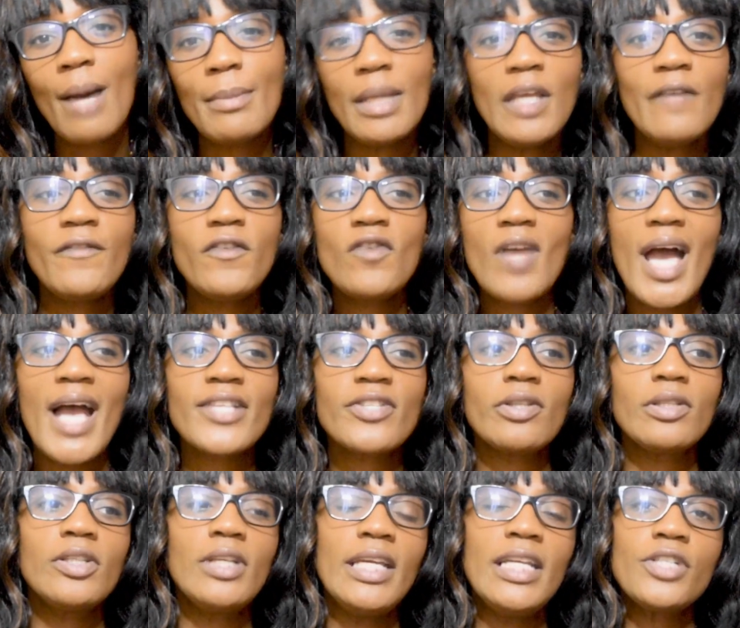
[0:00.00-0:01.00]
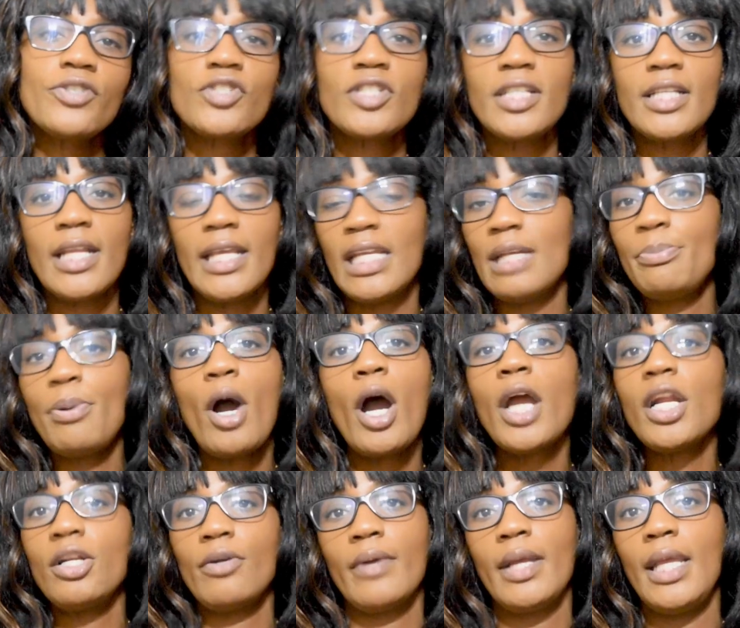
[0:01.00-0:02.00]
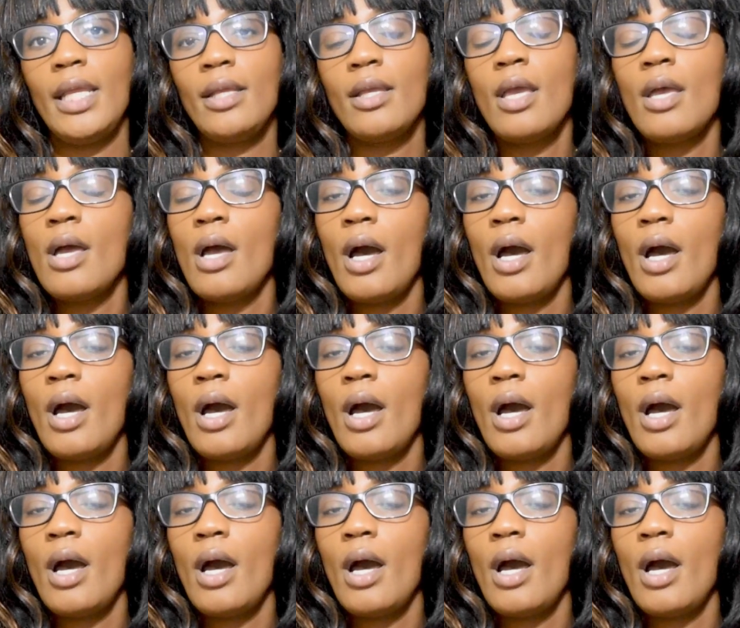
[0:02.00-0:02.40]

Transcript: If you guys are interested in partnering,